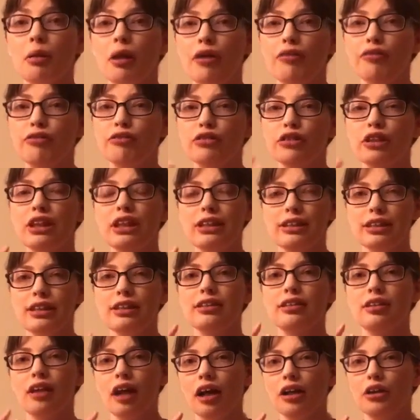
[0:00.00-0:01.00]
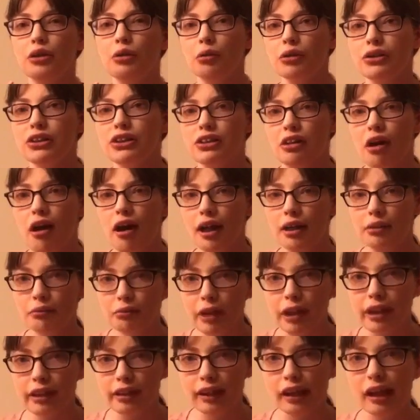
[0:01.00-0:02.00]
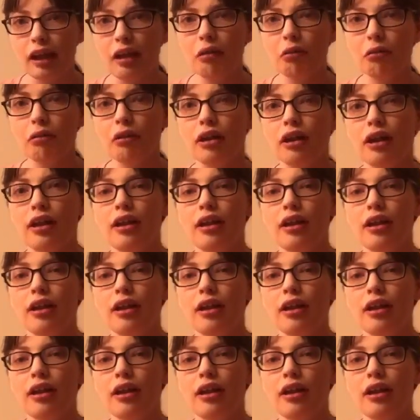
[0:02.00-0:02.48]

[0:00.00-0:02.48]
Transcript: if this is not your sign right now,